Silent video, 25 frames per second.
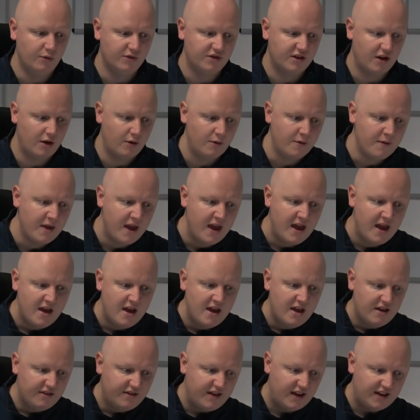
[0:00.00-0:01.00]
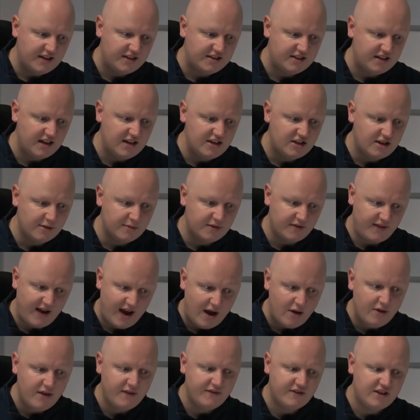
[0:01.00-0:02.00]
So that's in terms of
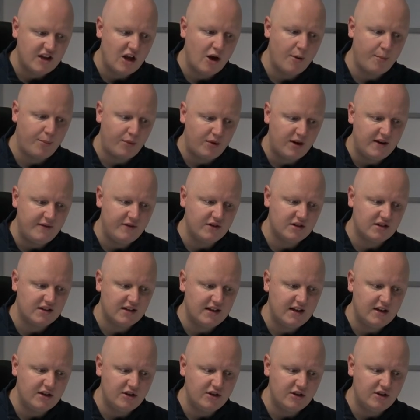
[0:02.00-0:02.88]
how they've set up previously.